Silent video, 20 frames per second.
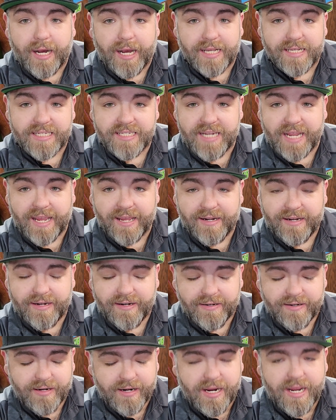stand
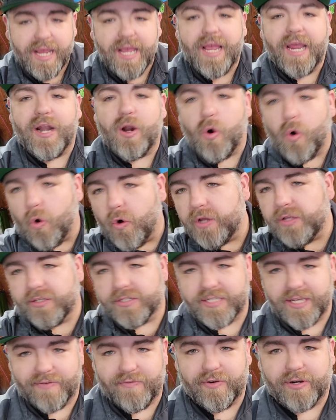here and
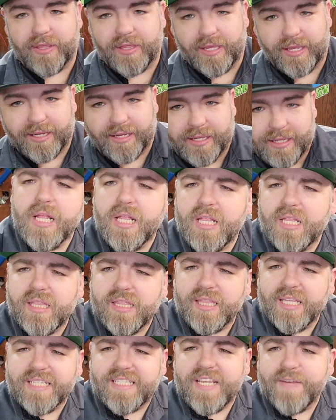oils everything.
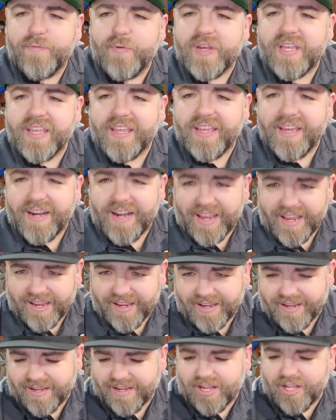Let's see if we can get
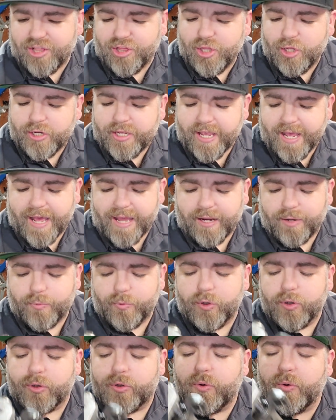a look at it
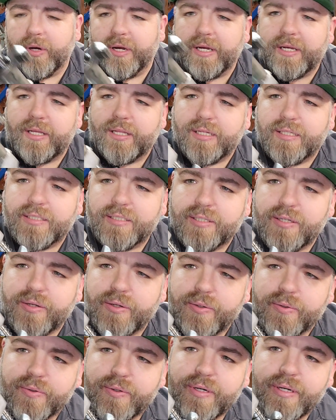real quick. Let's
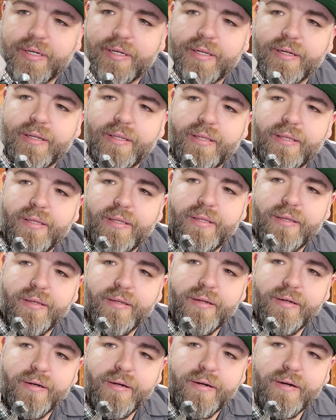go right
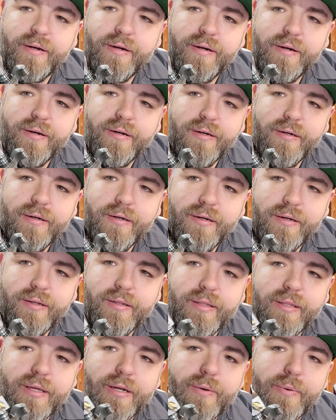here.
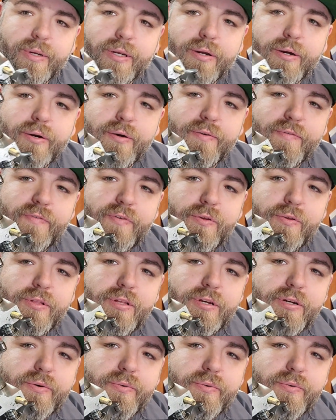There we go. If you look